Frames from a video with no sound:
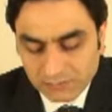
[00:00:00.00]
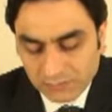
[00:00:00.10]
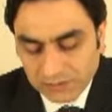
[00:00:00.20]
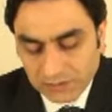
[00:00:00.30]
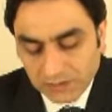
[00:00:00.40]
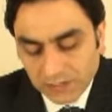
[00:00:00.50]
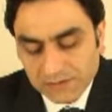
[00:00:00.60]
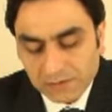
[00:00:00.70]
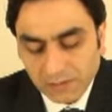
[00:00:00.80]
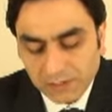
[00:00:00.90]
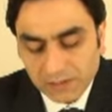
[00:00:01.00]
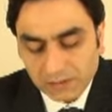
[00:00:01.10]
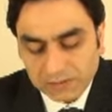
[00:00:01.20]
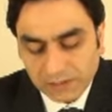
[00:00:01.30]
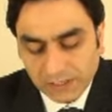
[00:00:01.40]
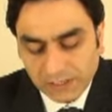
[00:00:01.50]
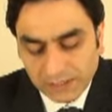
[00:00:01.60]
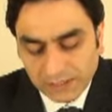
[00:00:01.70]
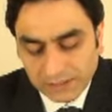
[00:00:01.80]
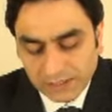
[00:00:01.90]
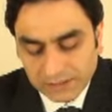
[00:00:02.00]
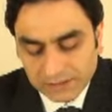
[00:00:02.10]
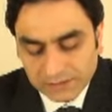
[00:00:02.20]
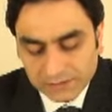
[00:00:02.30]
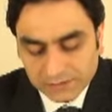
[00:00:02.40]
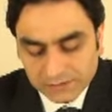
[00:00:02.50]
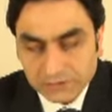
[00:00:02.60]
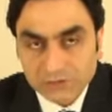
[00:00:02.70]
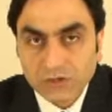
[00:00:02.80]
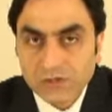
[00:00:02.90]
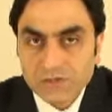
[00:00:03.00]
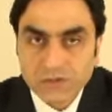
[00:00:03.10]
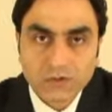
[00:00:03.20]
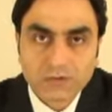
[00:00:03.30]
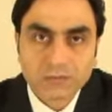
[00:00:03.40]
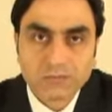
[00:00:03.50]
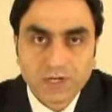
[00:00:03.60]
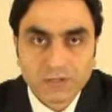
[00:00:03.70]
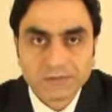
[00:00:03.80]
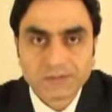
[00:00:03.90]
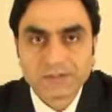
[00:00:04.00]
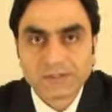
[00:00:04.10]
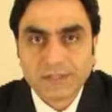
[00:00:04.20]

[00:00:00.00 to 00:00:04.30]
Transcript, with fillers: But Allah subhanahu wa ta'ala controls all the power